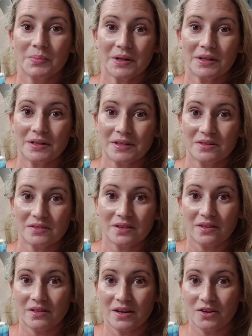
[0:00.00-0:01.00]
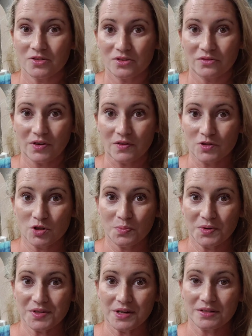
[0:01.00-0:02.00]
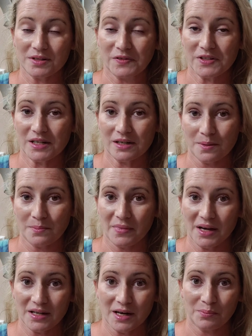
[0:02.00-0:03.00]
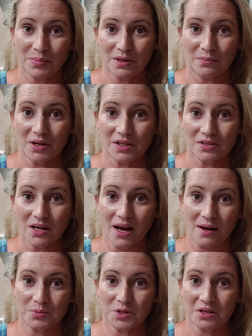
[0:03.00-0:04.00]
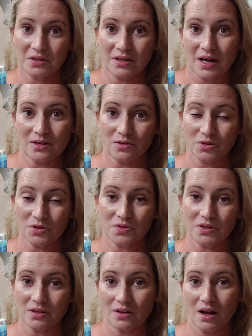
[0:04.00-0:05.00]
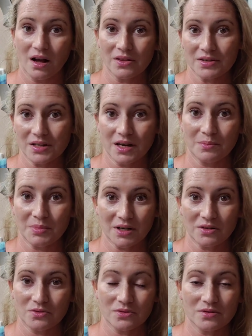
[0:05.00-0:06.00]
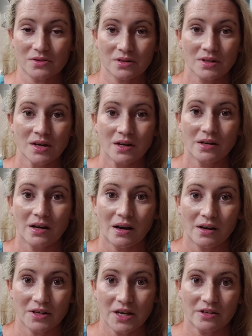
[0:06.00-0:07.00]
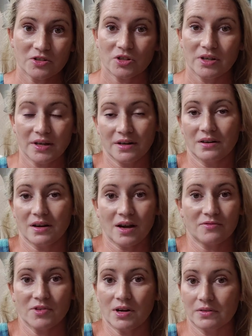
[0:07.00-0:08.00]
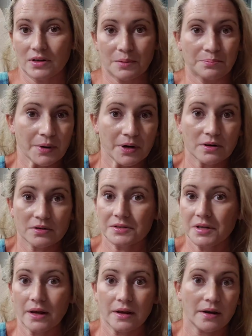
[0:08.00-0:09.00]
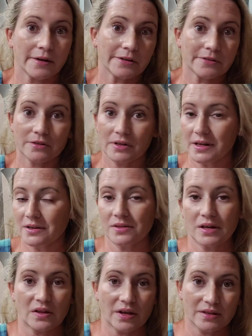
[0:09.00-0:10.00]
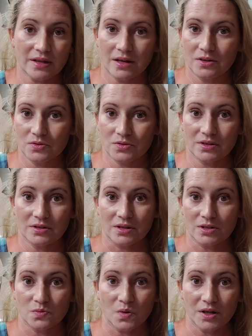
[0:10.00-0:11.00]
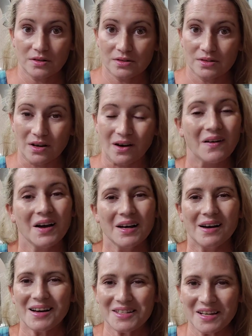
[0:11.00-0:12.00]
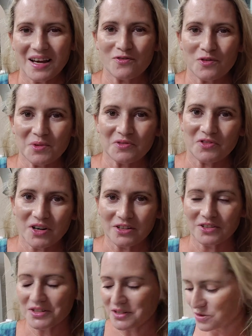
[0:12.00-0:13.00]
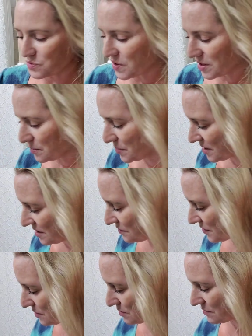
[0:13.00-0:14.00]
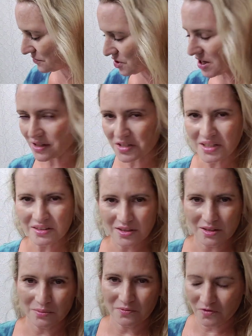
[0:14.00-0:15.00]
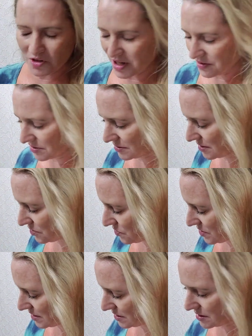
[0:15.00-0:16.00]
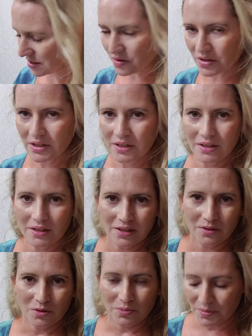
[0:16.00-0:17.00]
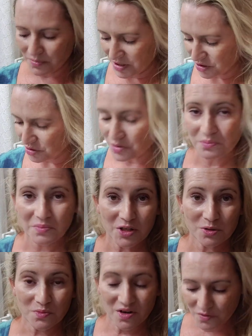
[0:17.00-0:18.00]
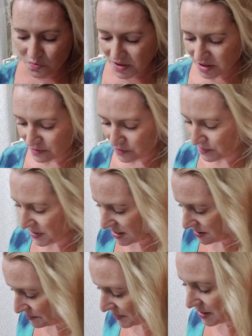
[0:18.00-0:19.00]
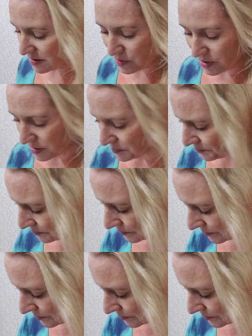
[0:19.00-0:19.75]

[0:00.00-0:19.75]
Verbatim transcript: but it is there. So if you have super sensitive skin, it might not be the best option. I don't use it all the time, but I do use it occasionally, and I've never got burnt, tanned, anything like that using this one. So aside from the fragrance, it's a winner, but if they would have changed that little fragrant ingredient out, it would have been much, much more of a winner for me anyway.